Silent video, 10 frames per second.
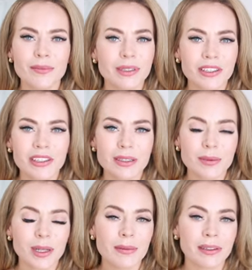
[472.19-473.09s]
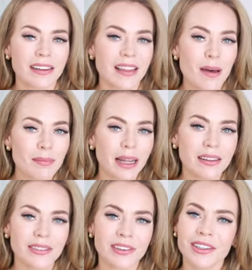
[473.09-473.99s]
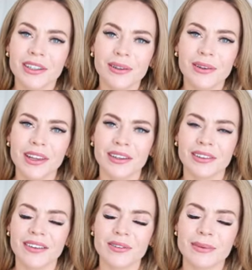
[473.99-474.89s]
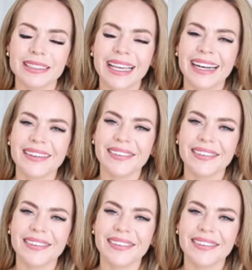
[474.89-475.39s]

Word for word: Be sure to subscribe and click that bell if you're new, then you'll never miss any